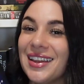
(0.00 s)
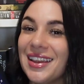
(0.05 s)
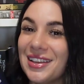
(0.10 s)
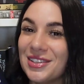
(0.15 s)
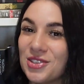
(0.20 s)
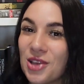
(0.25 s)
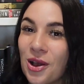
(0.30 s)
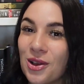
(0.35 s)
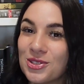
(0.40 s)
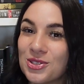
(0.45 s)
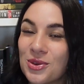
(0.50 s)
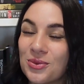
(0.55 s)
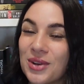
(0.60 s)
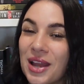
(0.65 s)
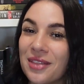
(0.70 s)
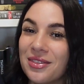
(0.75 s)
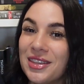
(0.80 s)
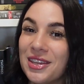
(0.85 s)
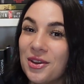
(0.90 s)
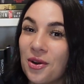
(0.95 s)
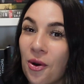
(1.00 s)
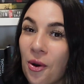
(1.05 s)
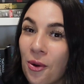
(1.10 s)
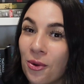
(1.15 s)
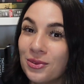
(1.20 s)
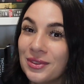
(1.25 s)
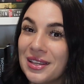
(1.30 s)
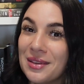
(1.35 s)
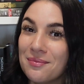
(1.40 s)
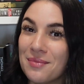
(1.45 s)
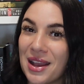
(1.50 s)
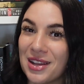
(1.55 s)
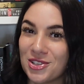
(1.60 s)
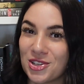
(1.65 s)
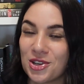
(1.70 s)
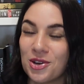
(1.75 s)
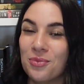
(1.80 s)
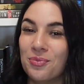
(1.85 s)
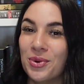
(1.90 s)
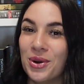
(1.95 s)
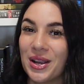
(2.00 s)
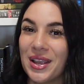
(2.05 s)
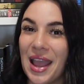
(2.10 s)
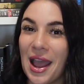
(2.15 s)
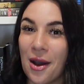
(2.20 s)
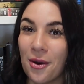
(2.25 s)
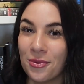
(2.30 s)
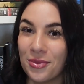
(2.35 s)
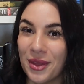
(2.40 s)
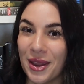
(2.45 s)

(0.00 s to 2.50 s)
It's also not the only magical book out